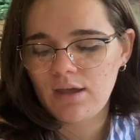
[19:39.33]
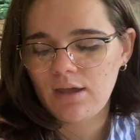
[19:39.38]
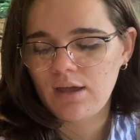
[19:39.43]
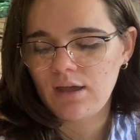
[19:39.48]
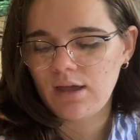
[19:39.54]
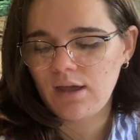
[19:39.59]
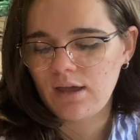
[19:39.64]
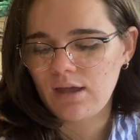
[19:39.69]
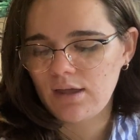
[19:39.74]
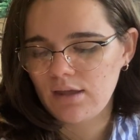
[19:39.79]

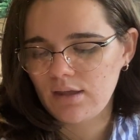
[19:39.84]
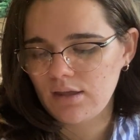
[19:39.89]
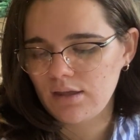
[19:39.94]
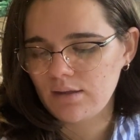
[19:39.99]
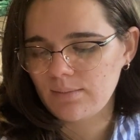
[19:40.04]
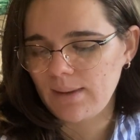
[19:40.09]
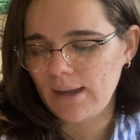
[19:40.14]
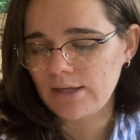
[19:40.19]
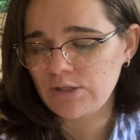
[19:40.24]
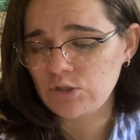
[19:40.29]

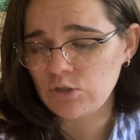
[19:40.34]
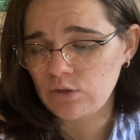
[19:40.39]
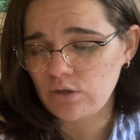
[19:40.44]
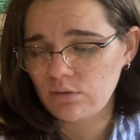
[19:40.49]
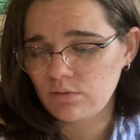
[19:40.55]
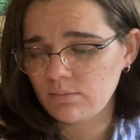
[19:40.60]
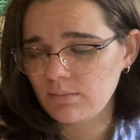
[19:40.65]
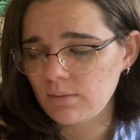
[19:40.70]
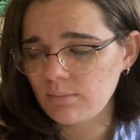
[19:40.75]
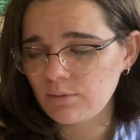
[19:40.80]
I do not
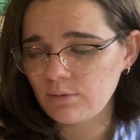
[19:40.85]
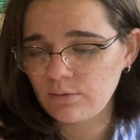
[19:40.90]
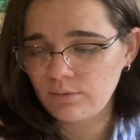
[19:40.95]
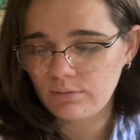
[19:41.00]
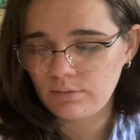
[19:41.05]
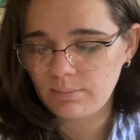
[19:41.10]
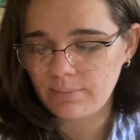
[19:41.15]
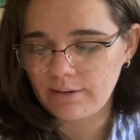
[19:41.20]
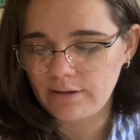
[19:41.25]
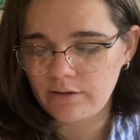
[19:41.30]
remember who
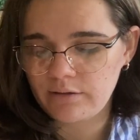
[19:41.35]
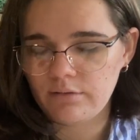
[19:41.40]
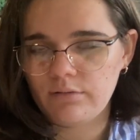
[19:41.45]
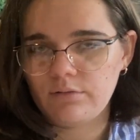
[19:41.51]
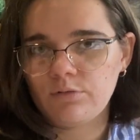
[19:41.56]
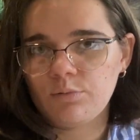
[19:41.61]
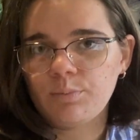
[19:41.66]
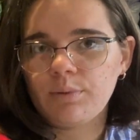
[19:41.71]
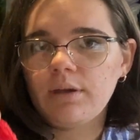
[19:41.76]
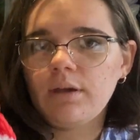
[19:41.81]
the pattern
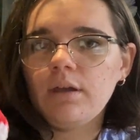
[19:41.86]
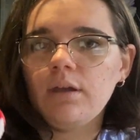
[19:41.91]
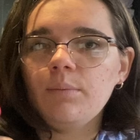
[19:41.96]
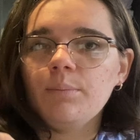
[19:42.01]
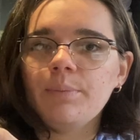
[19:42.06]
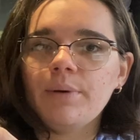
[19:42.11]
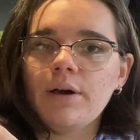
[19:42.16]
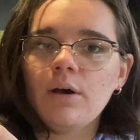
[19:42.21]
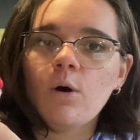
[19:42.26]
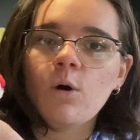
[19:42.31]
is by,
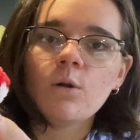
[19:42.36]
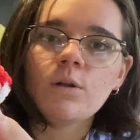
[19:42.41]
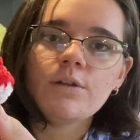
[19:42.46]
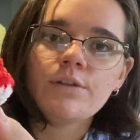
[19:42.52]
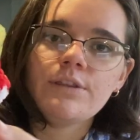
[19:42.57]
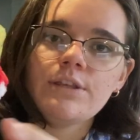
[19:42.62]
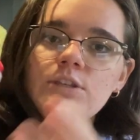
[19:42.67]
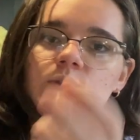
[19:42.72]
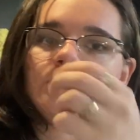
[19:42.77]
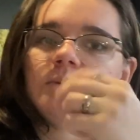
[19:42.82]
but all of
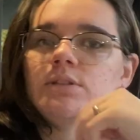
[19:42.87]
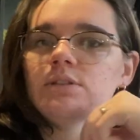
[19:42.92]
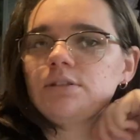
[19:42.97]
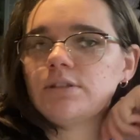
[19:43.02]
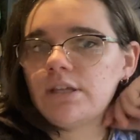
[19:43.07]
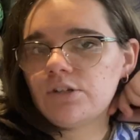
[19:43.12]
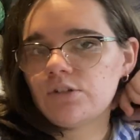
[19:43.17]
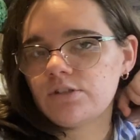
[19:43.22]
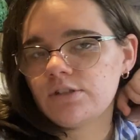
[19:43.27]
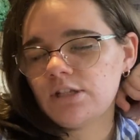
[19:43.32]
these ones,
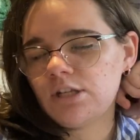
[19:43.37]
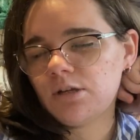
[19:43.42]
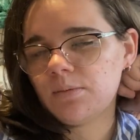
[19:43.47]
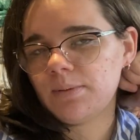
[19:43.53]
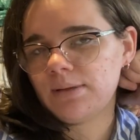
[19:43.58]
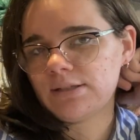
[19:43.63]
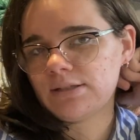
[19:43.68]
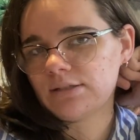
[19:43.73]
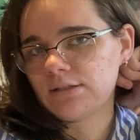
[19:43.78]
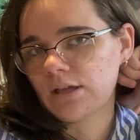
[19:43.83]
they just need to
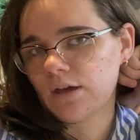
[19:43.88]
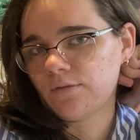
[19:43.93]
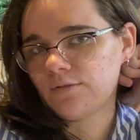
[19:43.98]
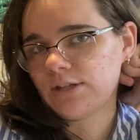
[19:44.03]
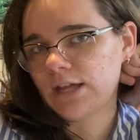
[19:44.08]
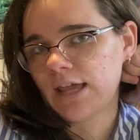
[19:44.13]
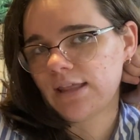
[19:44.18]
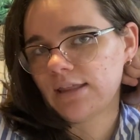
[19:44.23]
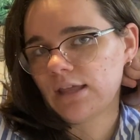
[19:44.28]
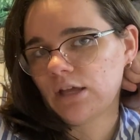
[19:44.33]
be stuffed
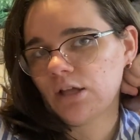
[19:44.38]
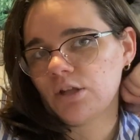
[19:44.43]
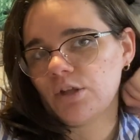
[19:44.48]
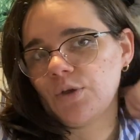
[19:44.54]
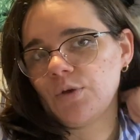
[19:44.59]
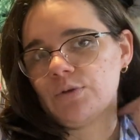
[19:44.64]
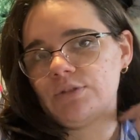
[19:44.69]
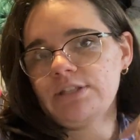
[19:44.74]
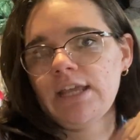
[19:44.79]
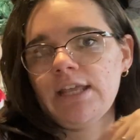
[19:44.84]
and then
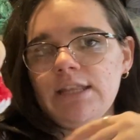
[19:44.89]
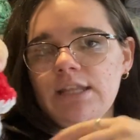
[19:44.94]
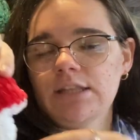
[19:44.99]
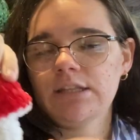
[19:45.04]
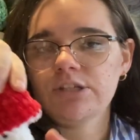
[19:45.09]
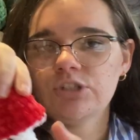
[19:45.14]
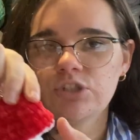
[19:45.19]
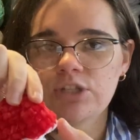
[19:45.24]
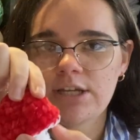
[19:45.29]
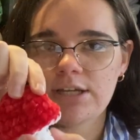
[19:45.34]
closed, and then
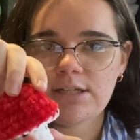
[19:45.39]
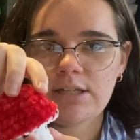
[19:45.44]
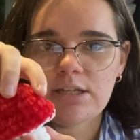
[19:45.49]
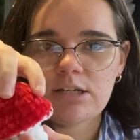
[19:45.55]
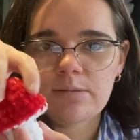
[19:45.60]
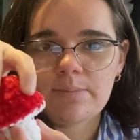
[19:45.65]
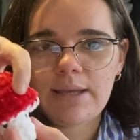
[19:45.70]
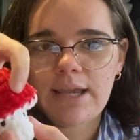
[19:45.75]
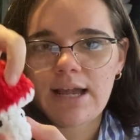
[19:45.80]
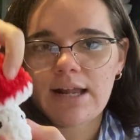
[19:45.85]
the chain need
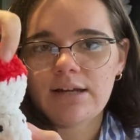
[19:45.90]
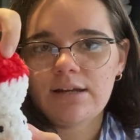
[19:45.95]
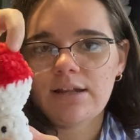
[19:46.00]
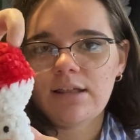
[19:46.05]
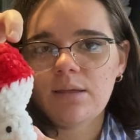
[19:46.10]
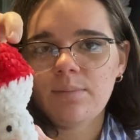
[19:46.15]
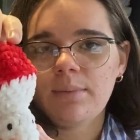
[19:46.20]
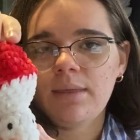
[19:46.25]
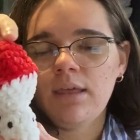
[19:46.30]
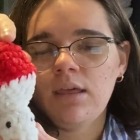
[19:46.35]
to be added
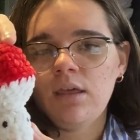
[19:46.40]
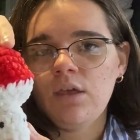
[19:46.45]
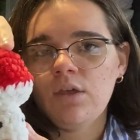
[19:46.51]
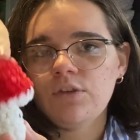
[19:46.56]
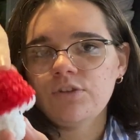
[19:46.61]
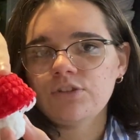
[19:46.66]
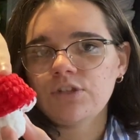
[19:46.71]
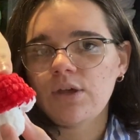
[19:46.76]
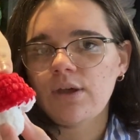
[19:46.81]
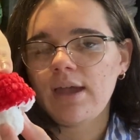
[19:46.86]
on.
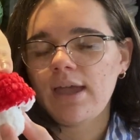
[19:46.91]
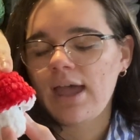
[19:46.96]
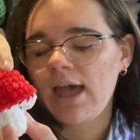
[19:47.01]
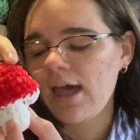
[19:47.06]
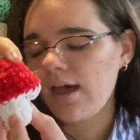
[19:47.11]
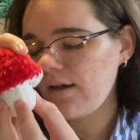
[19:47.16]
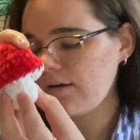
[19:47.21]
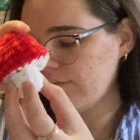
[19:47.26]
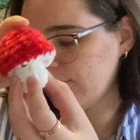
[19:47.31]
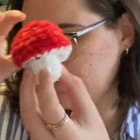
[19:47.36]
So I
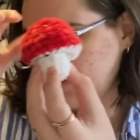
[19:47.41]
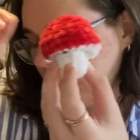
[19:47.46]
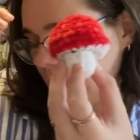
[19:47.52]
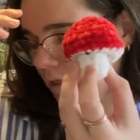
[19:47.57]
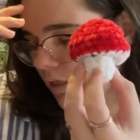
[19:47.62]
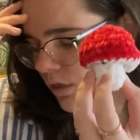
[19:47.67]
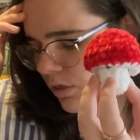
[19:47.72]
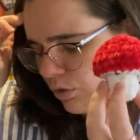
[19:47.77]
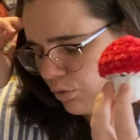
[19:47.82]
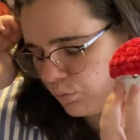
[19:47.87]
have
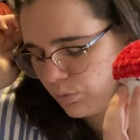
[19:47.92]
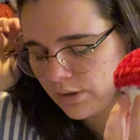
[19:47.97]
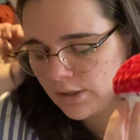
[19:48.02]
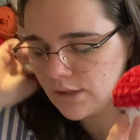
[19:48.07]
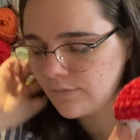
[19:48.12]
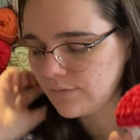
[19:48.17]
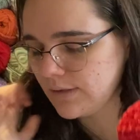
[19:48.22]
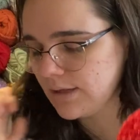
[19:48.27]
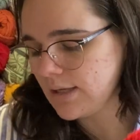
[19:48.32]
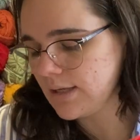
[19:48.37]
3
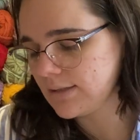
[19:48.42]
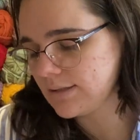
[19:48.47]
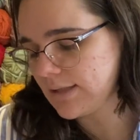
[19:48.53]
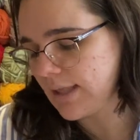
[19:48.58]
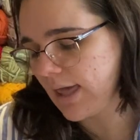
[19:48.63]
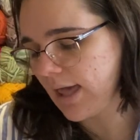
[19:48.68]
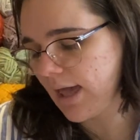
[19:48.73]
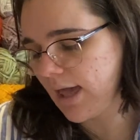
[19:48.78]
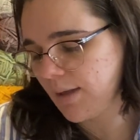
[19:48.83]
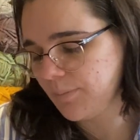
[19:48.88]
of these
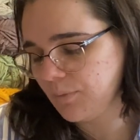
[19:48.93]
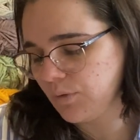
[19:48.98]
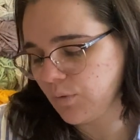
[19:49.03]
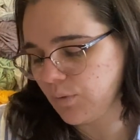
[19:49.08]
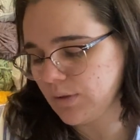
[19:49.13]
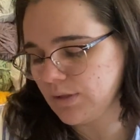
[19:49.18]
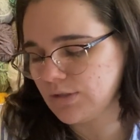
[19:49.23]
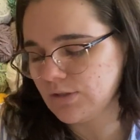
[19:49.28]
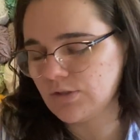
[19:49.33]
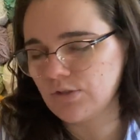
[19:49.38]
that I'm
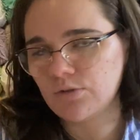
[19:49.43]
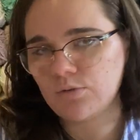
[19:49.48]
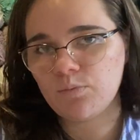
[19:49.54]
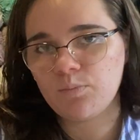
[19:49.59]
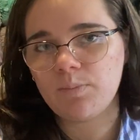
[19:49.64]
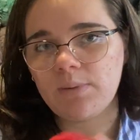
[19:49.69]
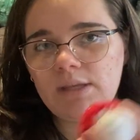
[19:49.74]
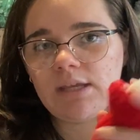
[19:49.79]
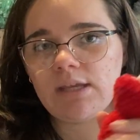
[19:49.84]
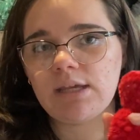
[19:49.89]
going to
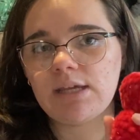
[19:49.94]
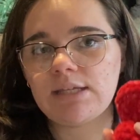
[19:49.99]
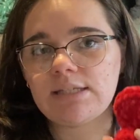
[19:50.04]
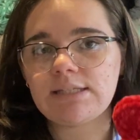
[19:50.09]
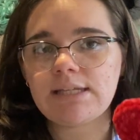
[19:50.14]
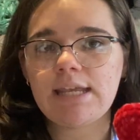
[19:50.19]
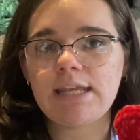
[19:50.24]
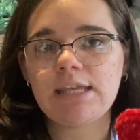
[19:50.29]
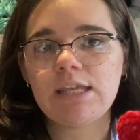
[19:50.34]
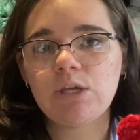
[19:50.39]
be
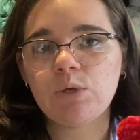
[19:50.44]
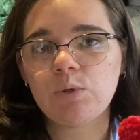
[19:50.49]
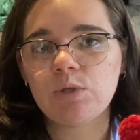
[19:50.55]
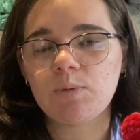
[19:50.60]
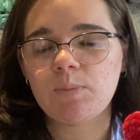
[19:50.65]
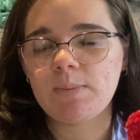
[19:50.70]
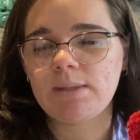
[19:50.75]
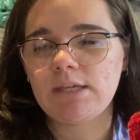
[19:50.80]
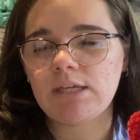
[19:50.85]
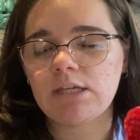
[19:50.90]
taking
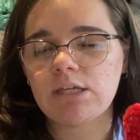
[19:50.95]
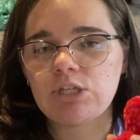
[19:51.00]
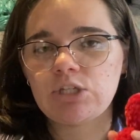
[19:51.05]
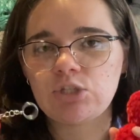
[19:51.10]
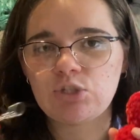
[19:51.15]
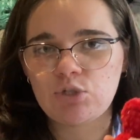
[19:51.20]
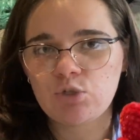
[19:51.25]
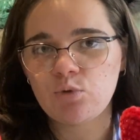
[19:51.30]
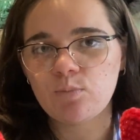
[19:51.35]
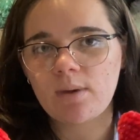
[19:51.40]
with me
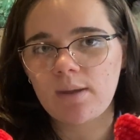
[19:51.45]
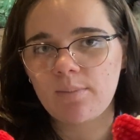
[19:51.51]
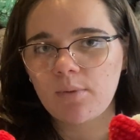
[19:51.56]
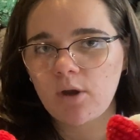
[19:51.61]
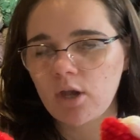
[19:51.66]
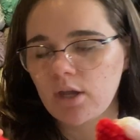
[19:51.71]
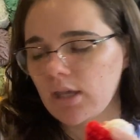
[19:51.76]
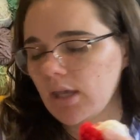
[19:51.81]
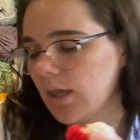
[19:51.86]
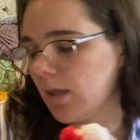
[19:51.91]
to my
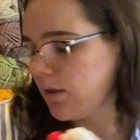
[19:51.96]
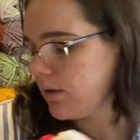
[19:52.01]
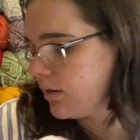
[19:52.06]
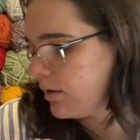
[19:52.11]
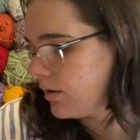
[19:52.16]
market.